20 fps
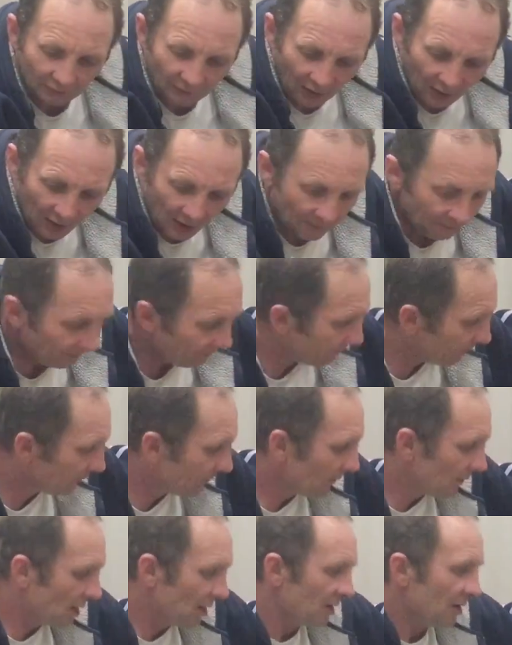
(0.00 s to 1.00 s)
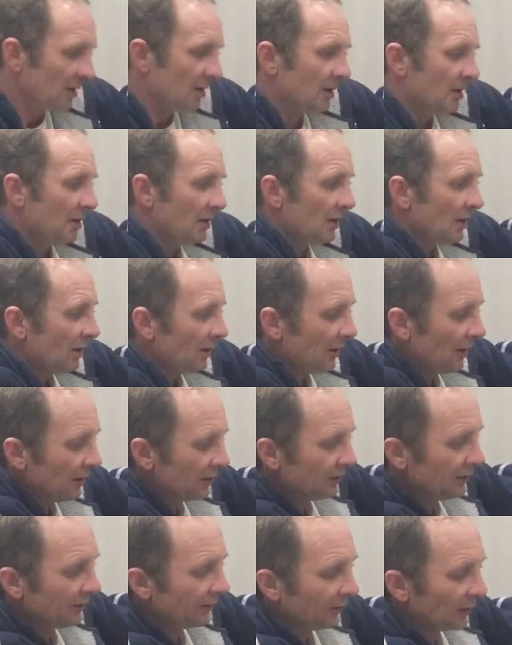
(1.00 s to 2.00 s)
Yeah.
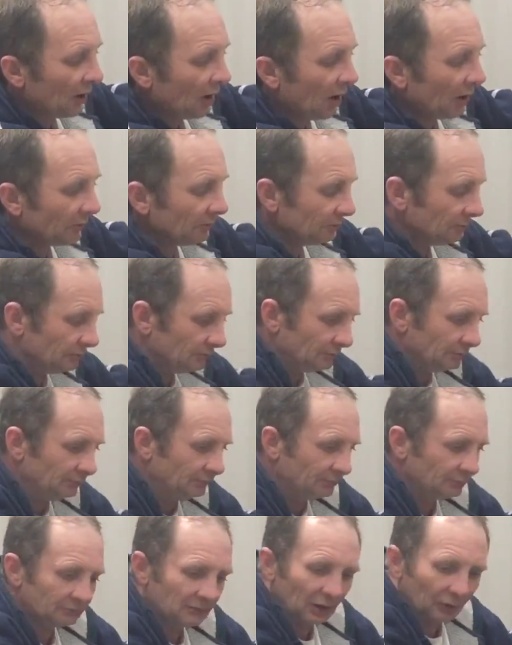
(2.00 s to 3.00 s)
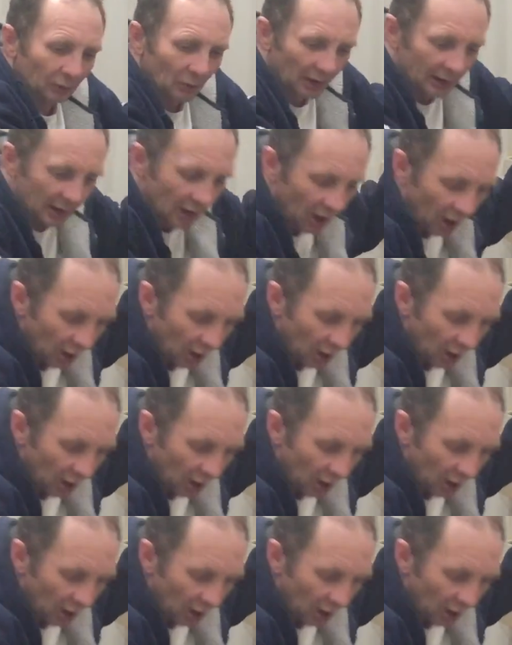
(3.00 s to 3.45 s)
Then you've got, that's where your